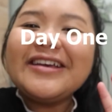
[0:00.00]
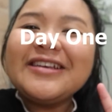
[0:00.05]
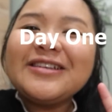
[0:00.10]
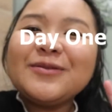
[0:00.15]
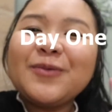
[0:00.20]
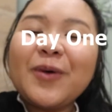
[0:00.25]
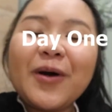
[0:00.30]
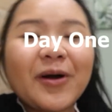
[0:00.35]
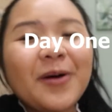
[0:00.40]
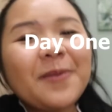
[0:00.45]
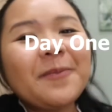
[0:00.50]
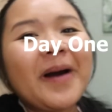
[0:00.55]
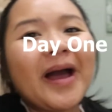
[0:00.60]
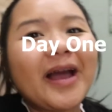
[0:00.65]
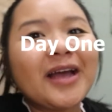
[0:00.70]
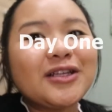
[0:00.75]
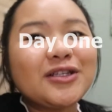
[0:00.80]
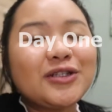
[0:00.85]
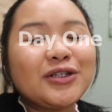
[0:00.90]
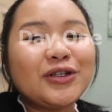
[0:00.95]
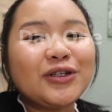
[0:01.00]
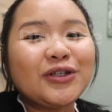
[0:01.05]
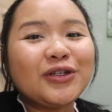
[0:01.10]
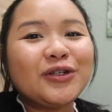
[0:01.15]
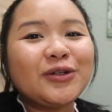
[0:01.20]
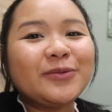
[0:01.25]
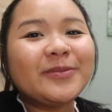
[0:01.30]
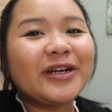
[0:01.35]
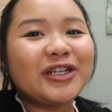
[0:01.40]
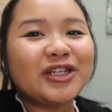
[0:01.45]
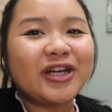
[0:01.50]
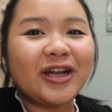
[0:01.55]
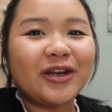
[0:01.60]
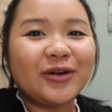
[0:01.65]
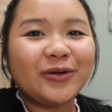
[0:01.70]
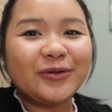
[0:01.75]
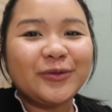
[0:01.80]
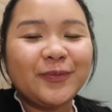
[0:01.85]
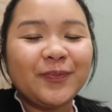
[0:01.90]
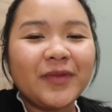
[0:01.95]
guys, welcome back to my
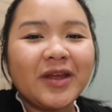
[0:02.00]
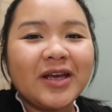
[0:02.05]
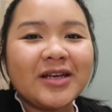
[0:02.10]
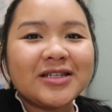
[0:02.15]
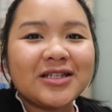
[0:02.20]
channel.